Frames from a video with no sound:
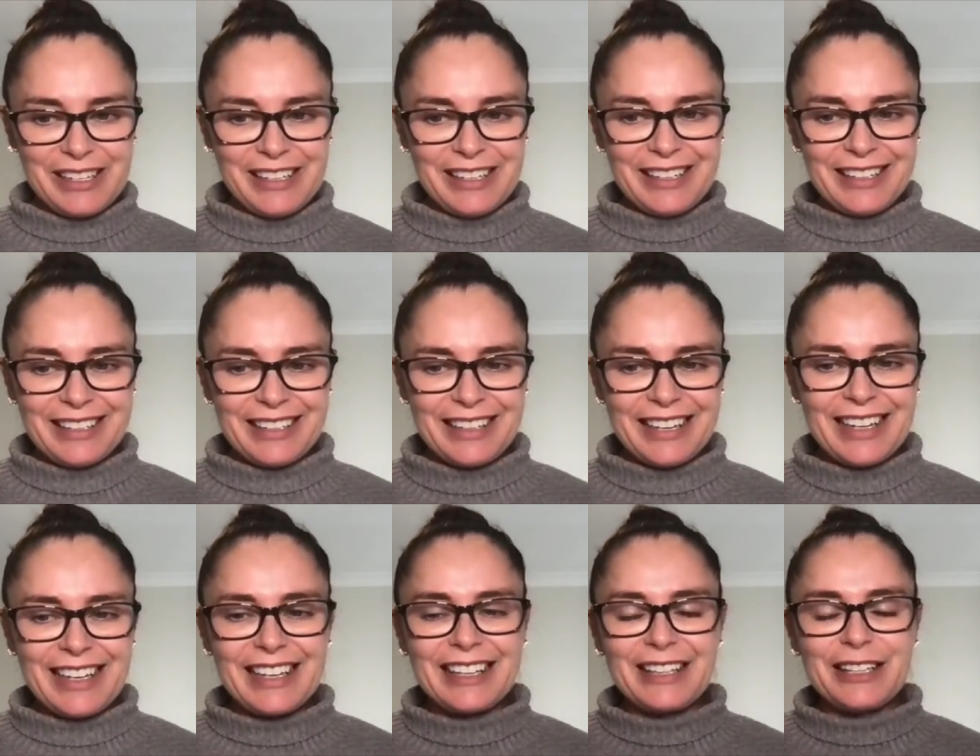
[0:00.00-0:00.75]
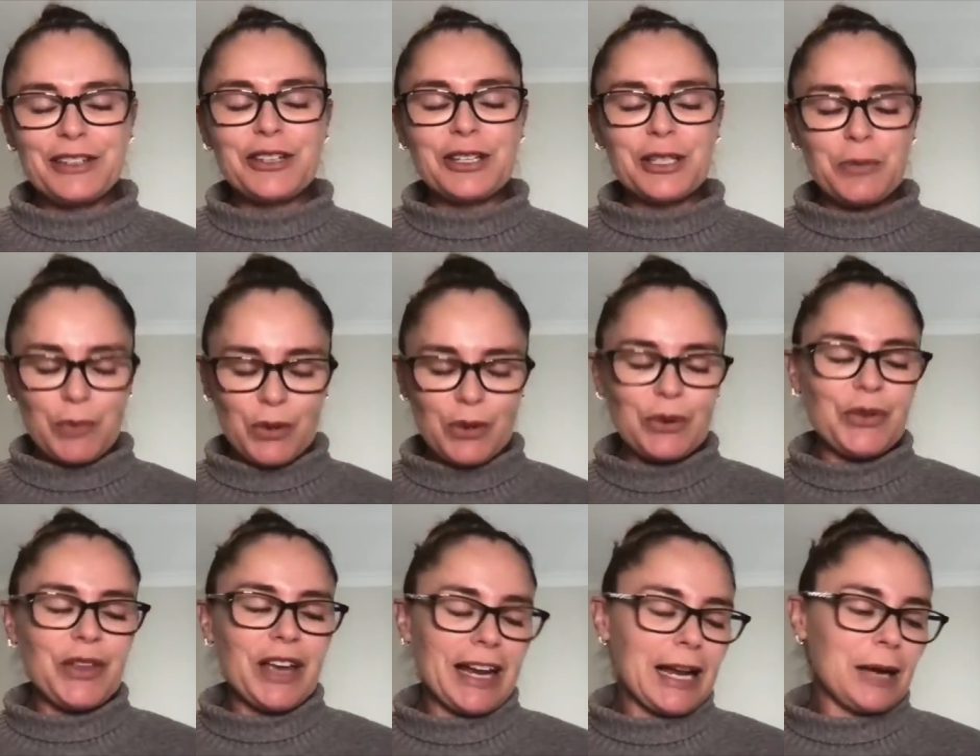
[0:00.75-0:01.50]
Okay, and you just
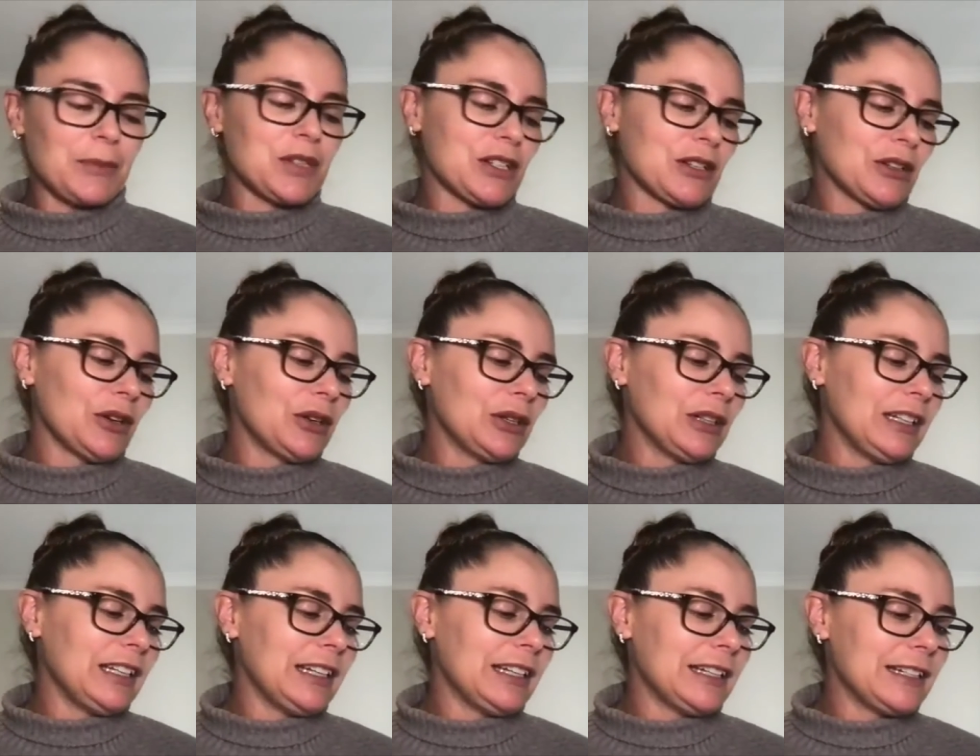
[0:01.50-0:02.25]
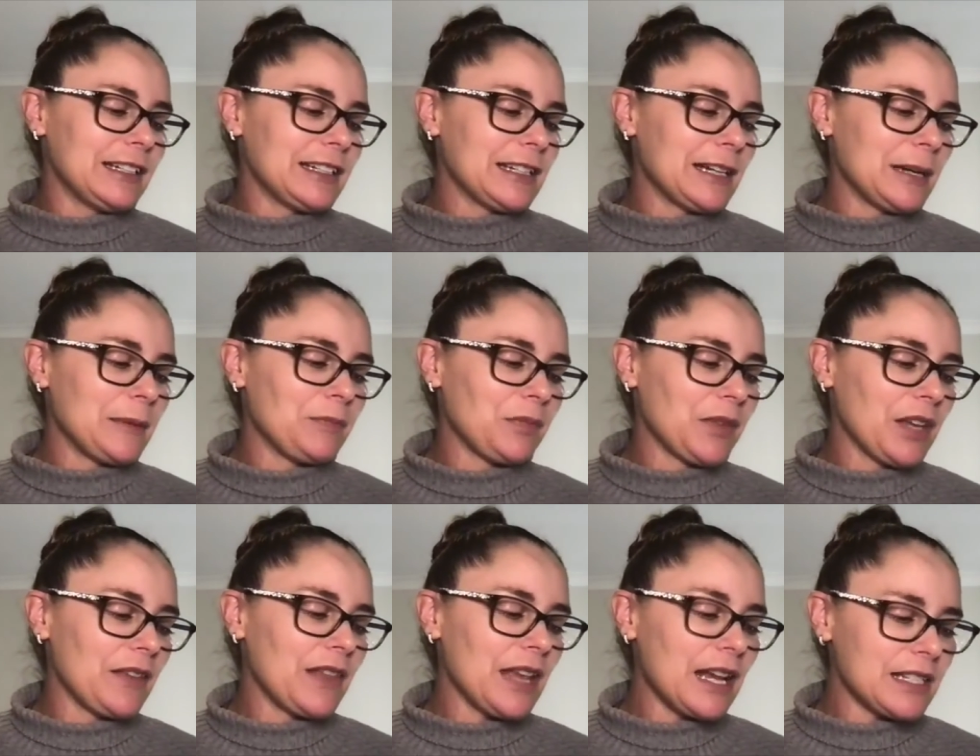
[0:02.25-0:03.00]
build that up slowly,
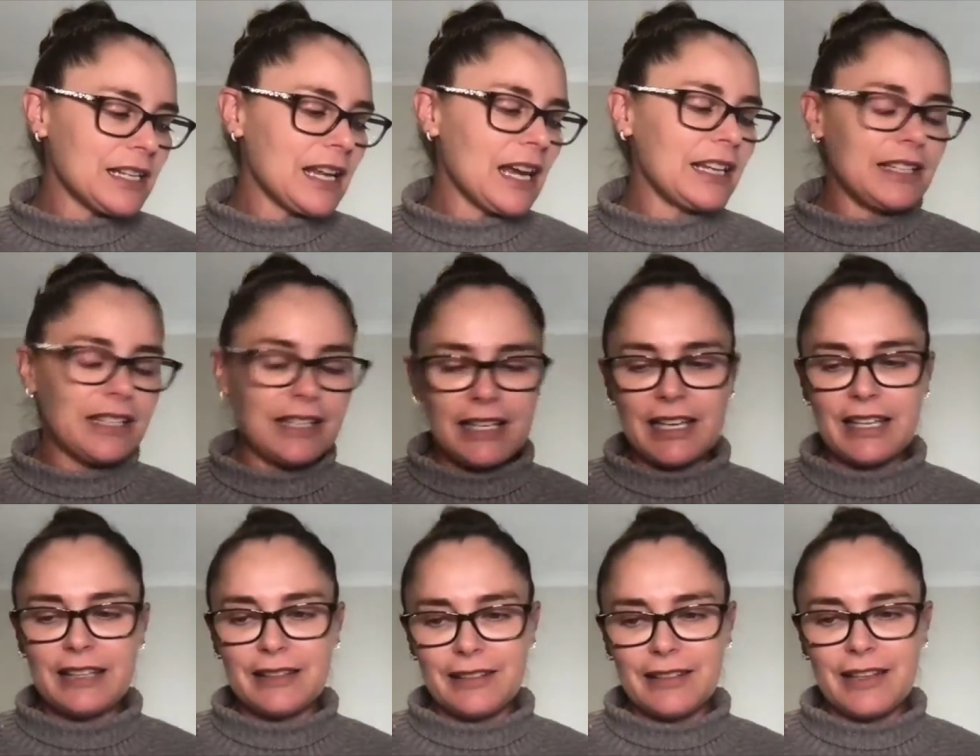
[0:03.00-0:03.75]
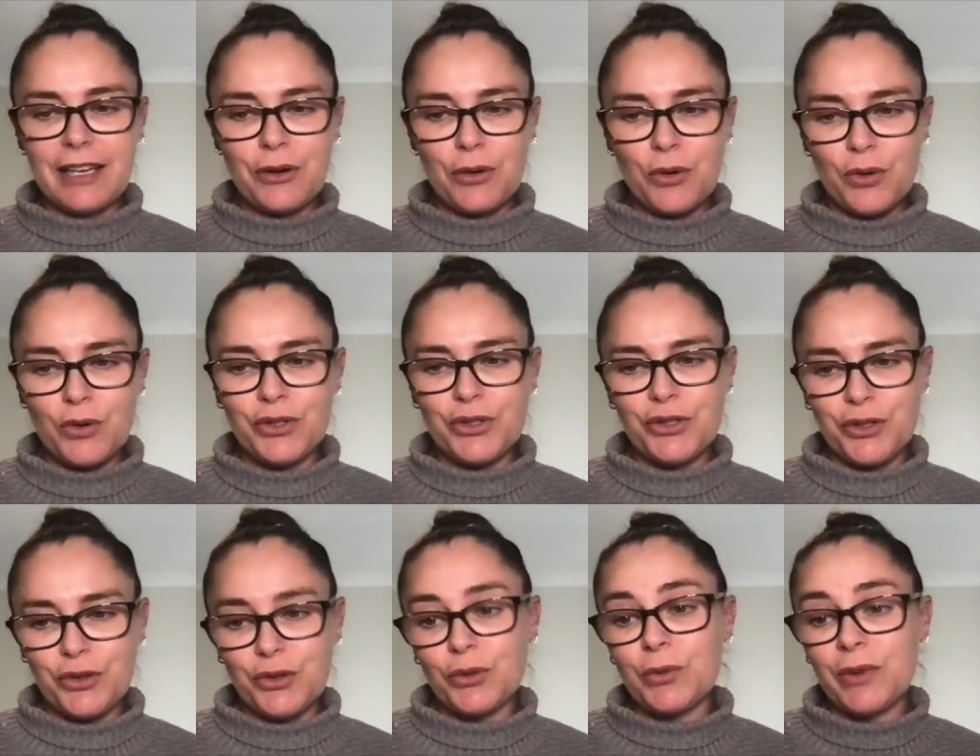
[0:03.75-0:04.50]
and that's how you get
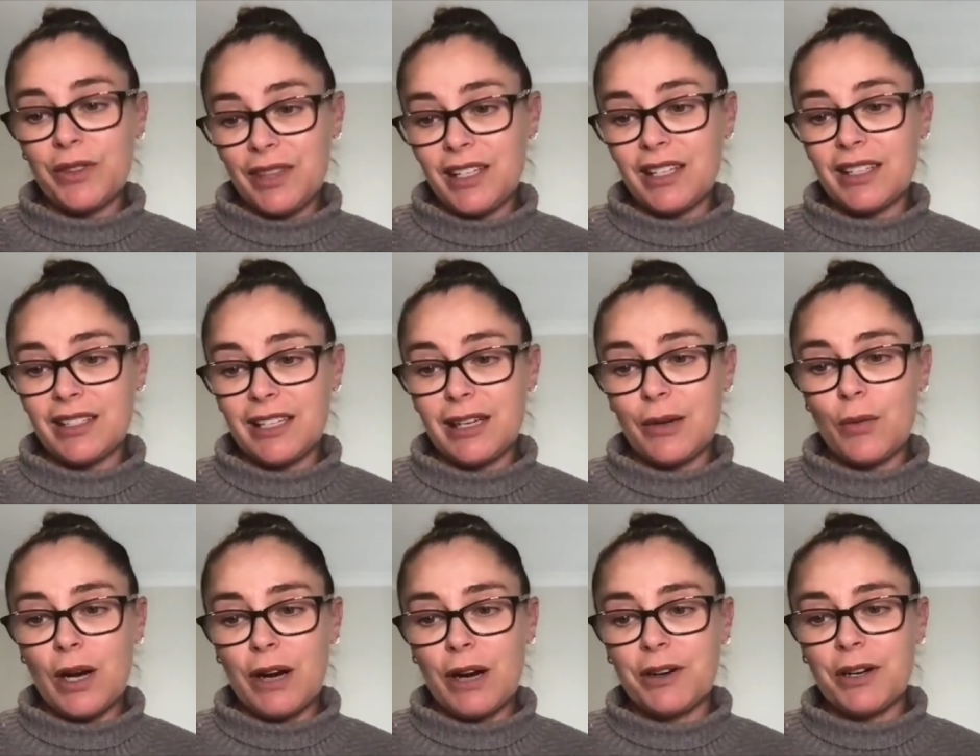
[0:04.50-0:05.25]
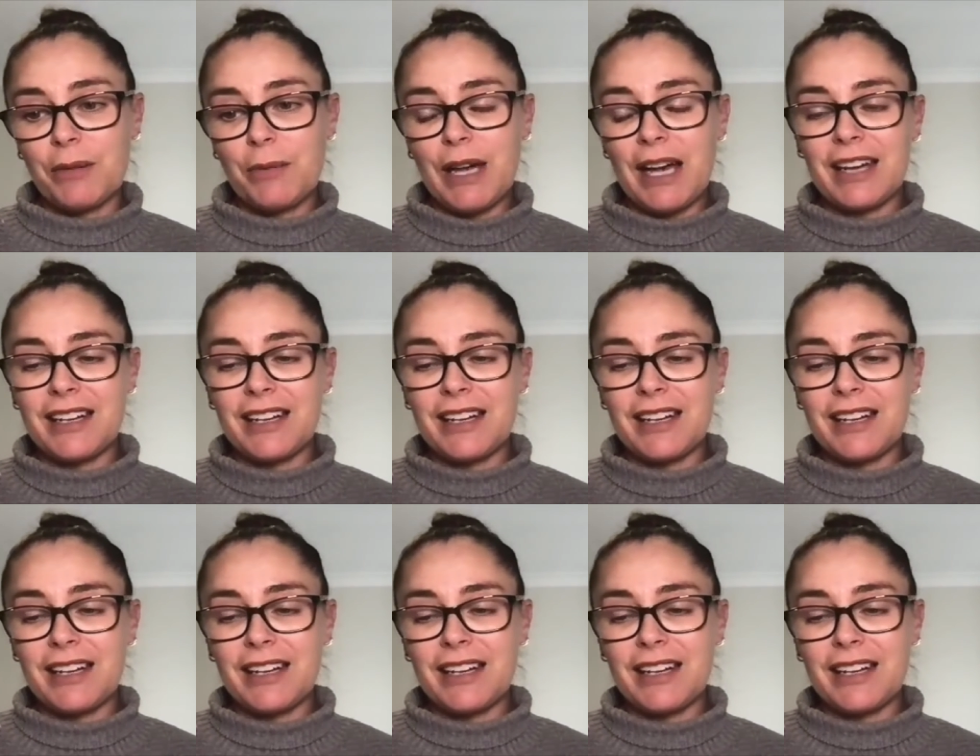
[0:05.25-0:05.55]
horses good with things they're worried about,